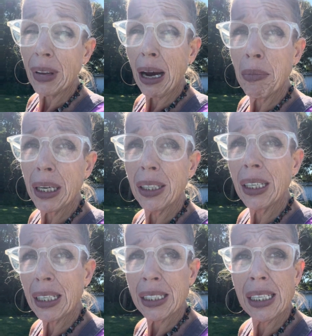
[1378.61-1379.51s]
I'm going to
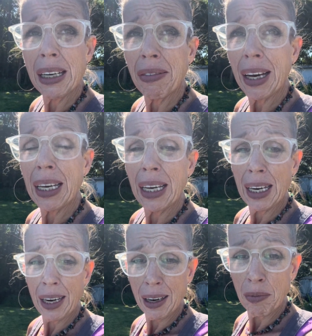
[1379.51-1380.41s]
look and see if I can
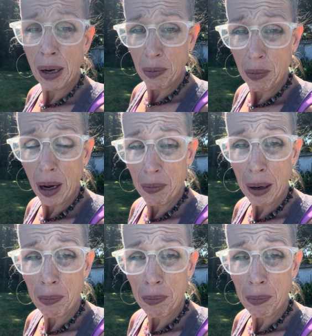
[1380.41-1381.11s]
get it out of my